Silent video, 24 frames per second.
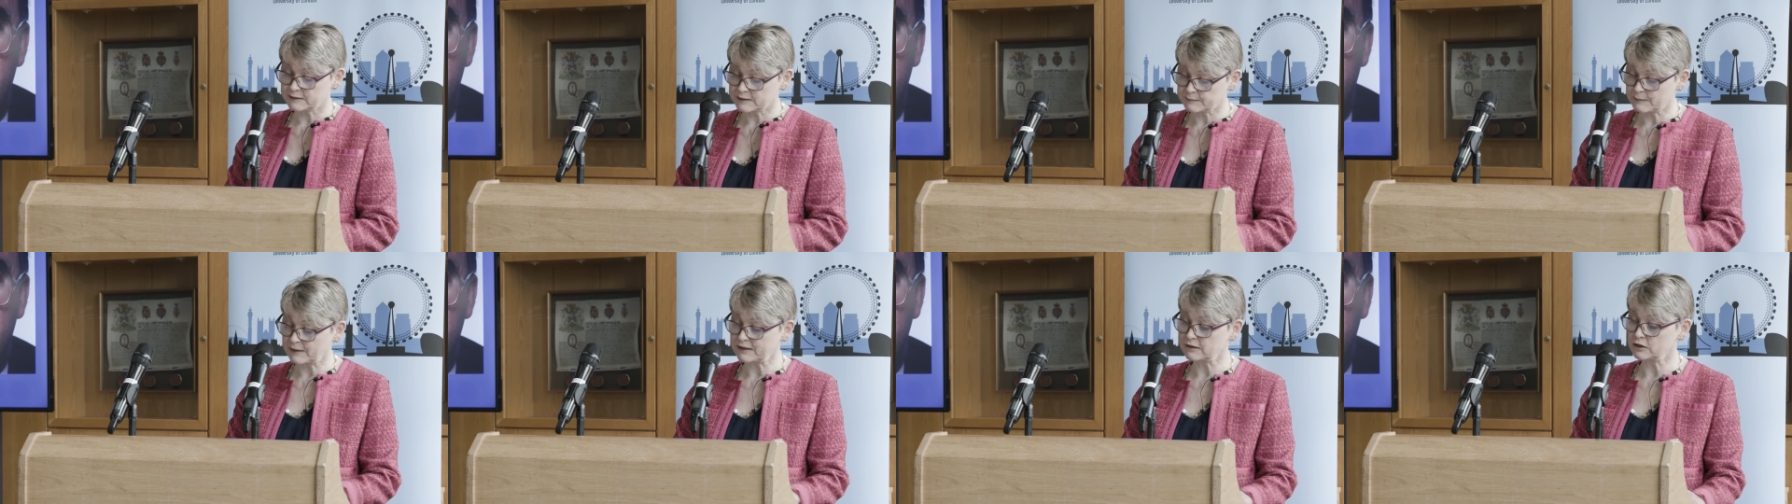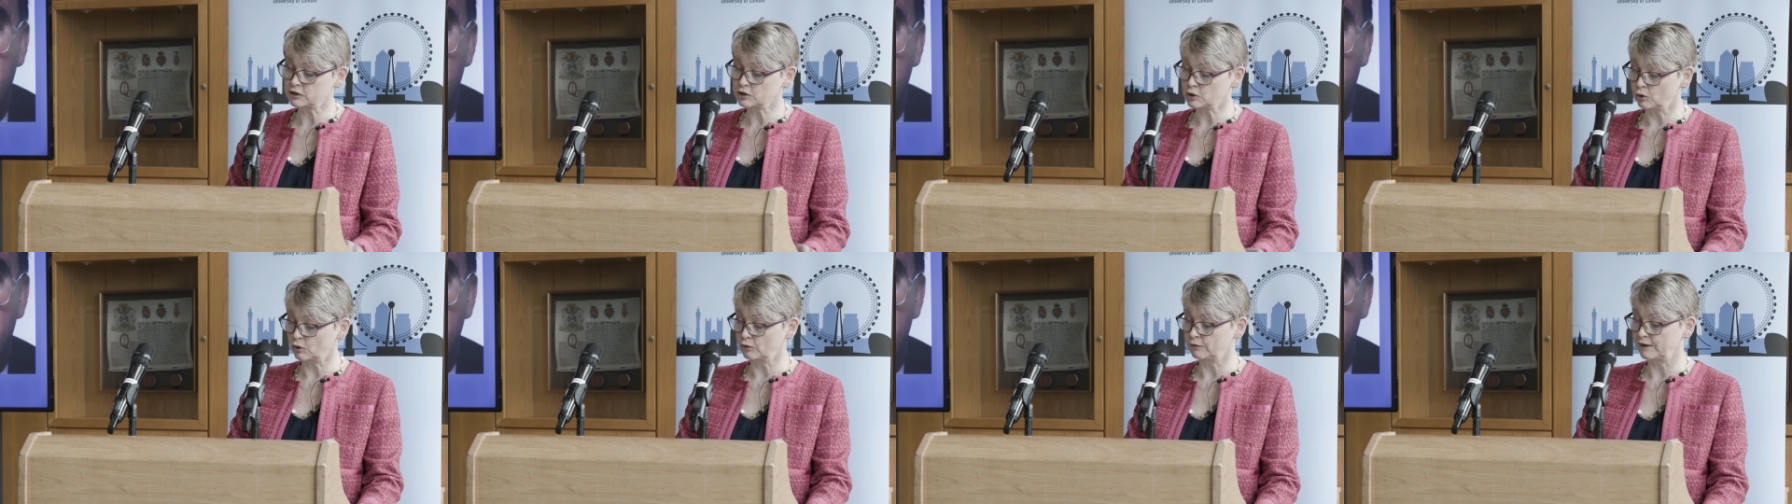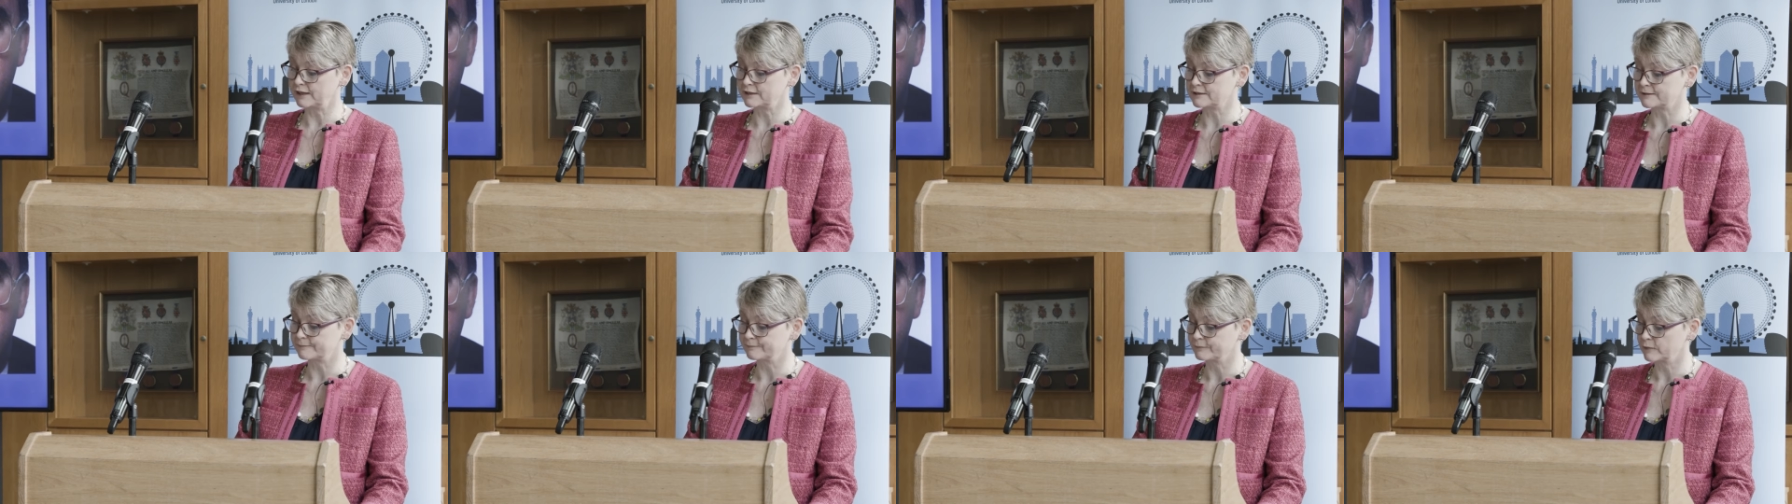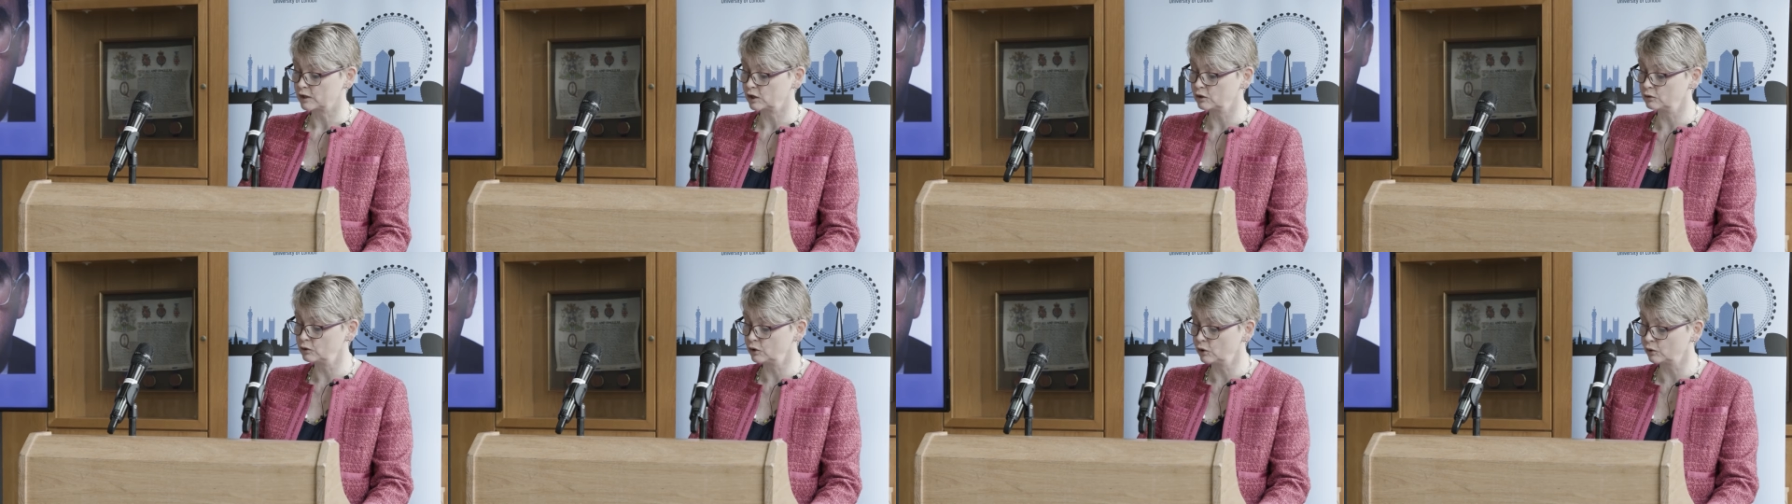it's been the Tories
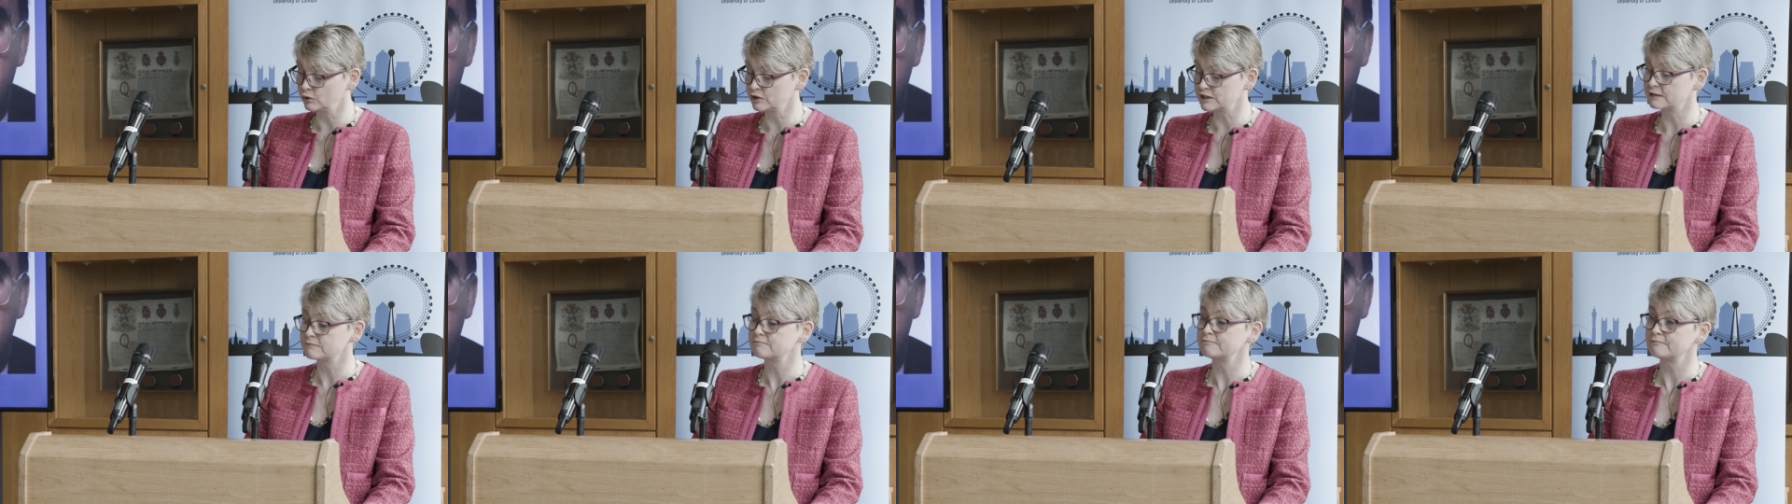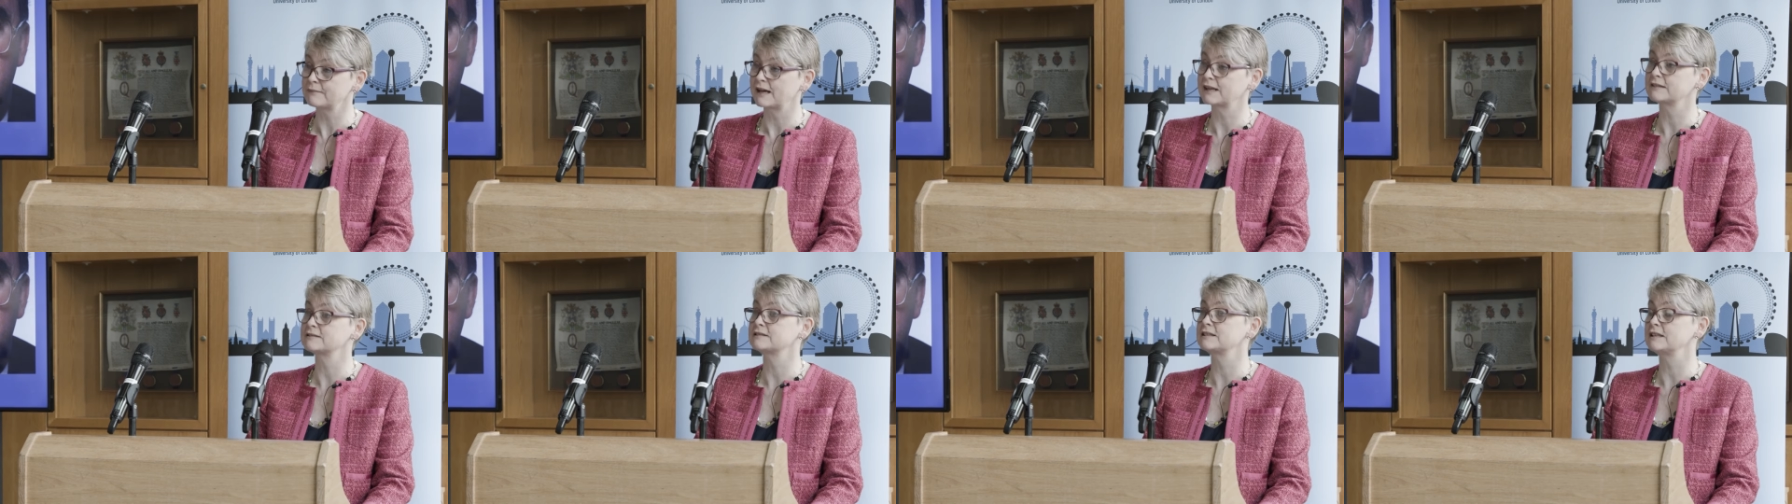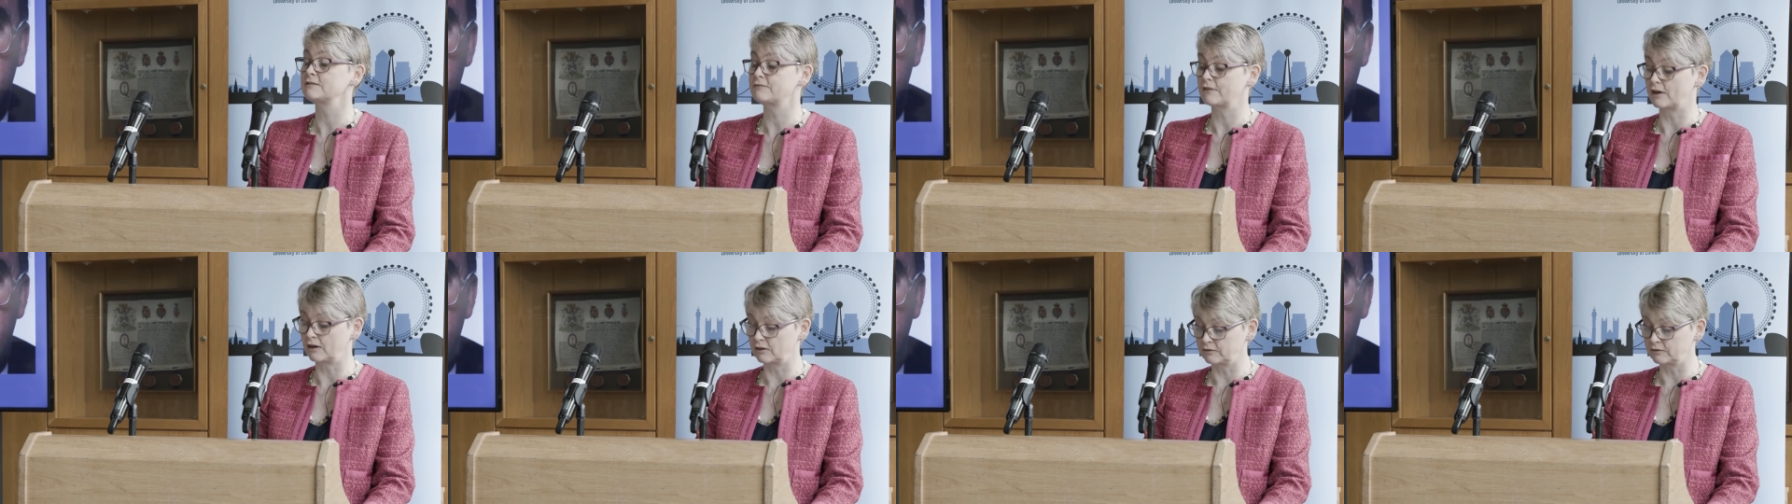who launched massive